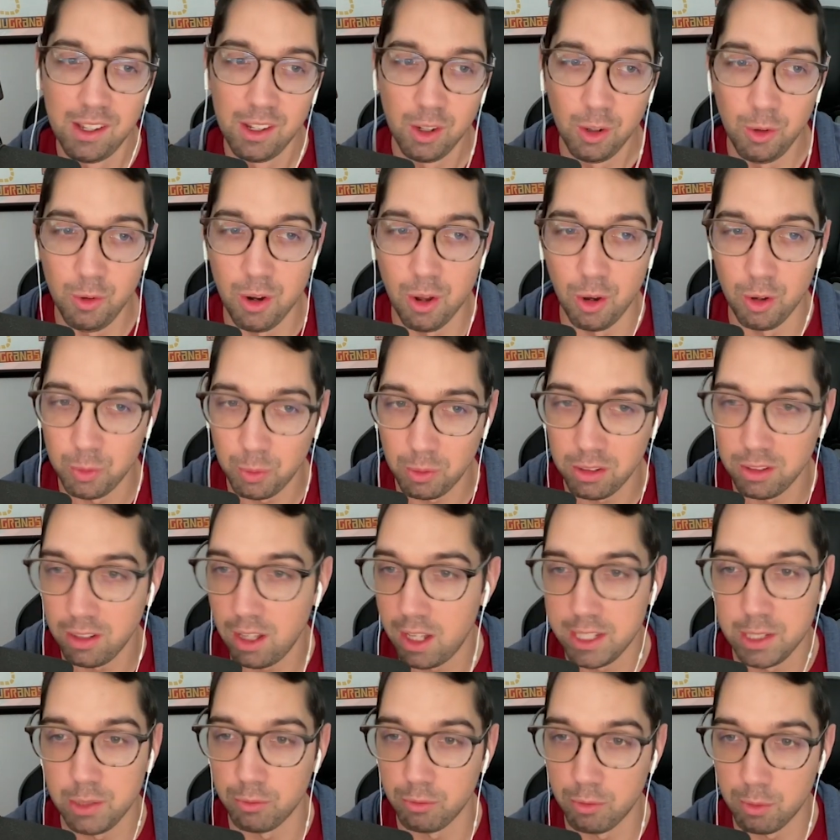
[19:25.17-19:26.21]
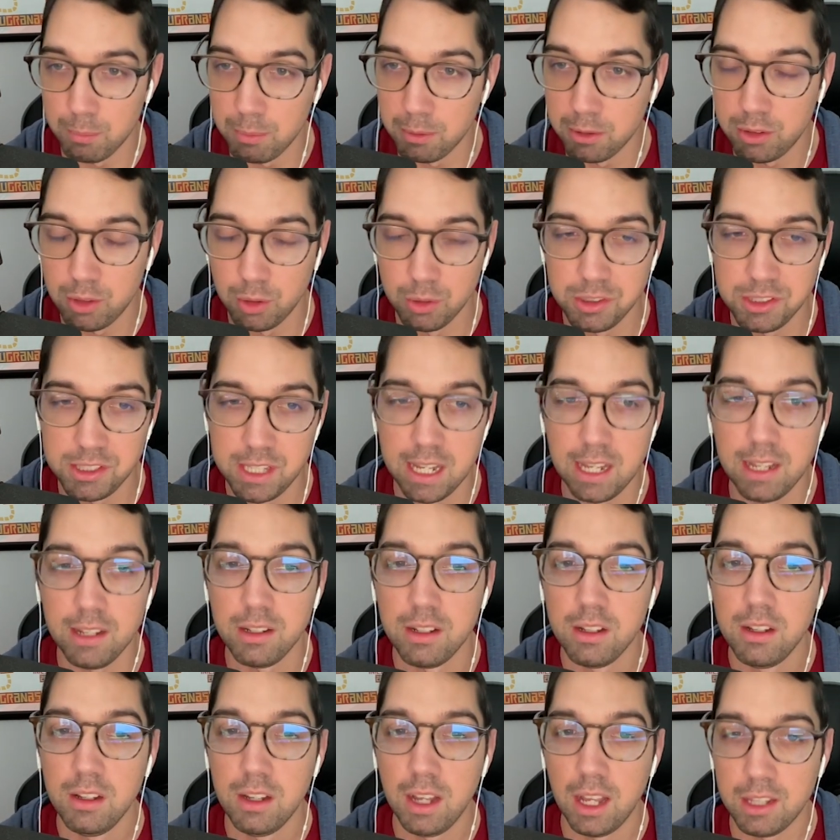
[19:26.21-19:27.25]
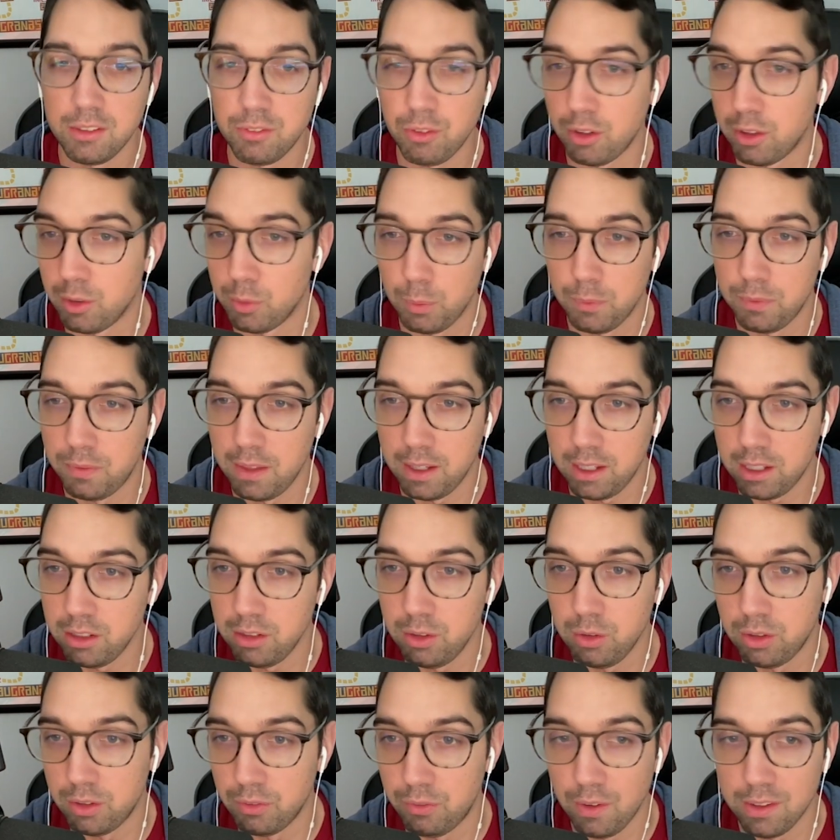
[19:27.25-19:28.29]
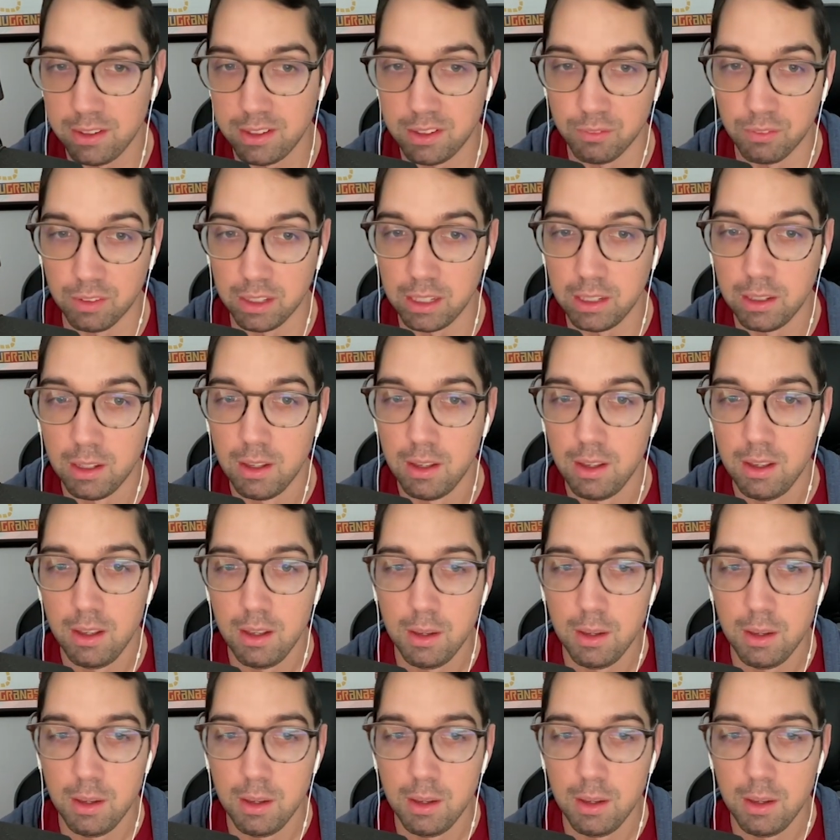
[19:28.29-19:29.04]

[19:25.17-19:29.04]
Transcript: Who knows where Alonso and Roberto stand as far as what they can do defensively?